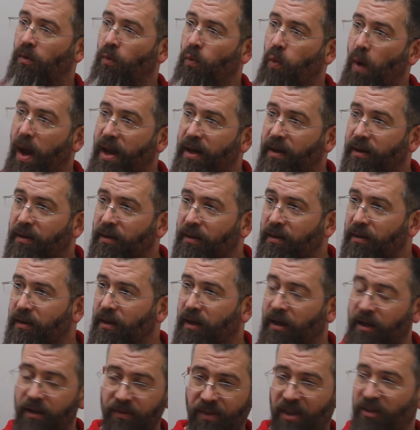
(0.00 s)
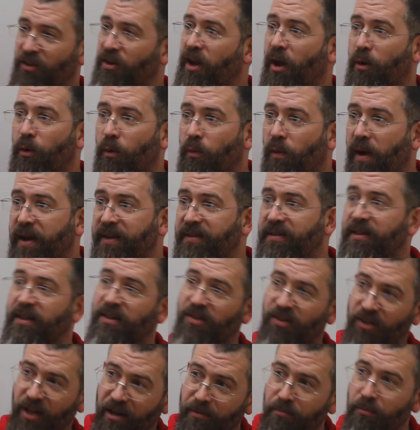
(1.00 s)
when there's no one waiting,
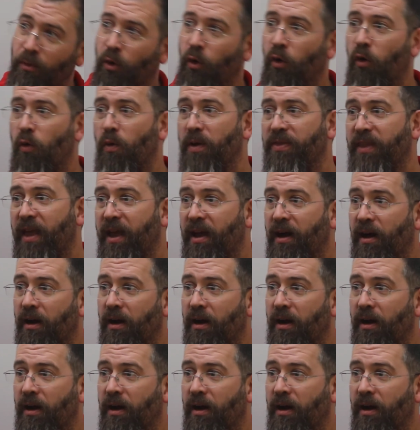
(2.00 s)
and send more when they